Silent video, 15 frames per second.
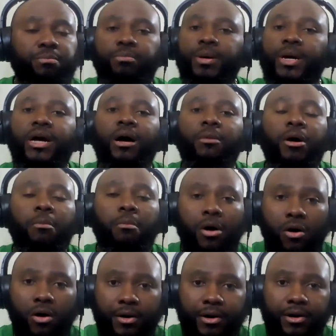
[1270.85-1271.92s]
become a
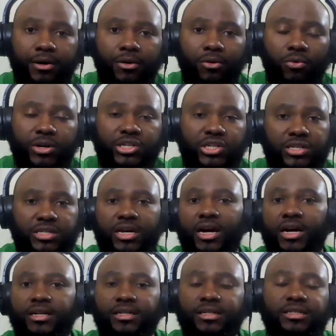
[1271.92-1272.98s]
martyr, which is
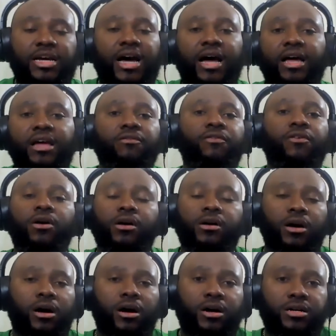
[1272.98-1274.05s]
dying for a
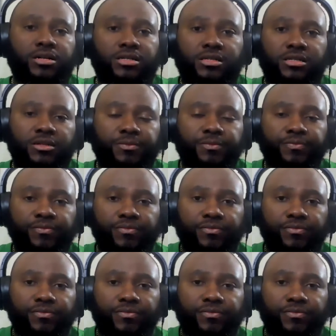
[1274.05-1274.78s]
cause.